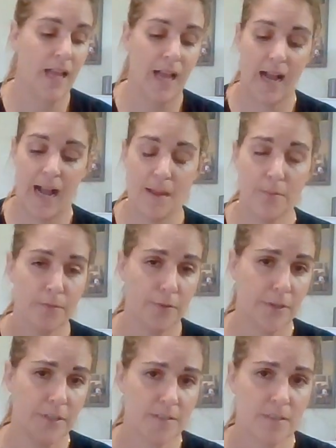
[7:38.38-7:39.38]
I prefer
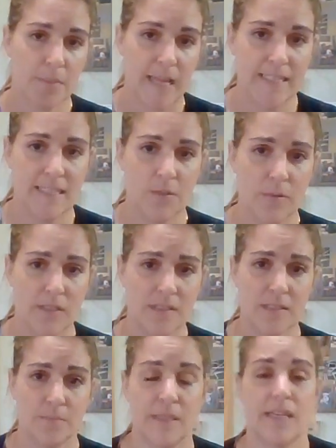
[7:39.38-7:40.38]
to use the plastic
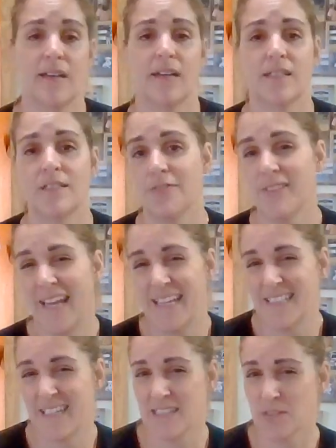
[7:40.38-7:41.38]
ones because in case
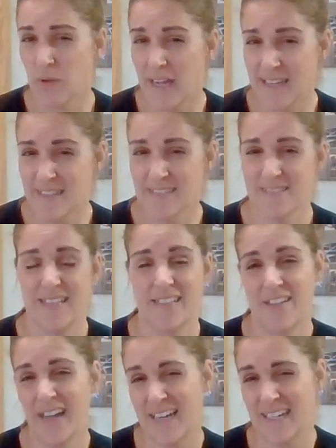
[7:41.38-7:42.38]
it gets wet, and they're
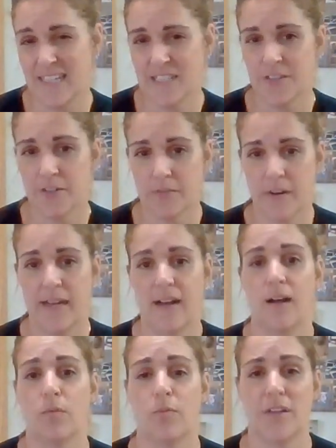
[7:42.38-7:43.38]
kind of easier to write
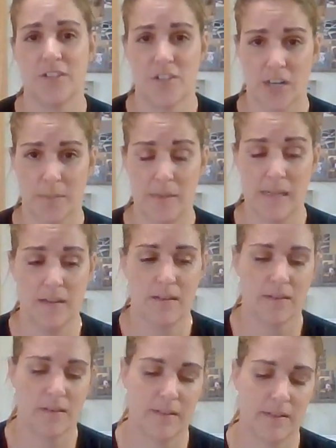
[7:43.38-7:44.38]
on with a Sharpie.
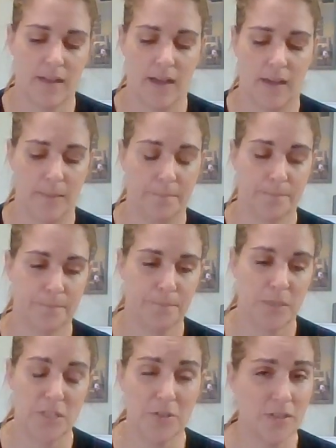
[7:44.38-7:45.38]

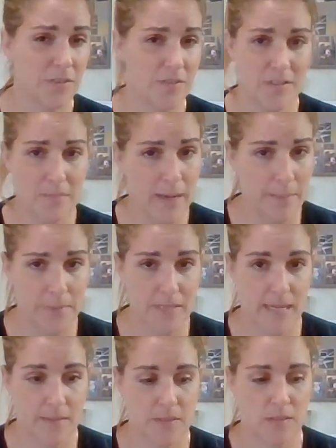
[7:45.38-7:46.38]
But you can use the paper
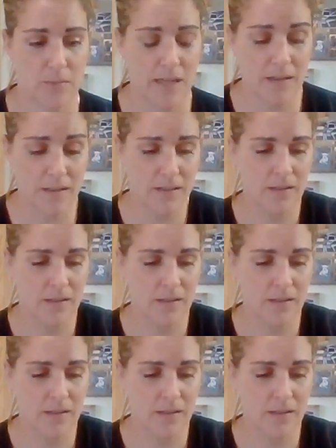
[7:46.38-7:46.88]
tabs as well.